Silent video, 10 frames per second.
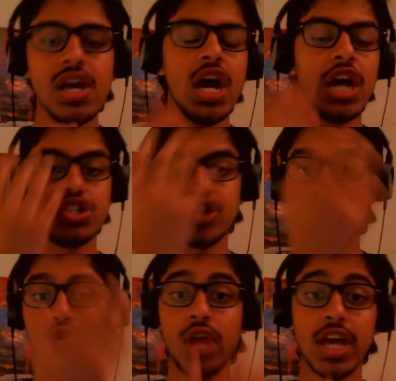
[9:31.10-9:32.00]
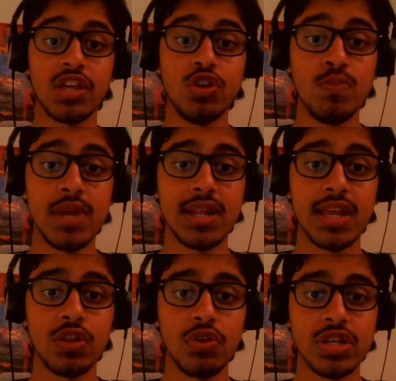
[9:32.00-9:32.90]
a shadow like human, and
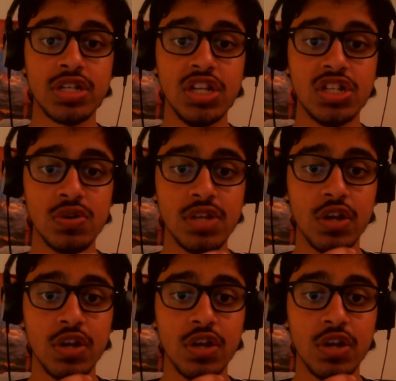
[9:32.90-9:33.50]
like, you know, the teacher,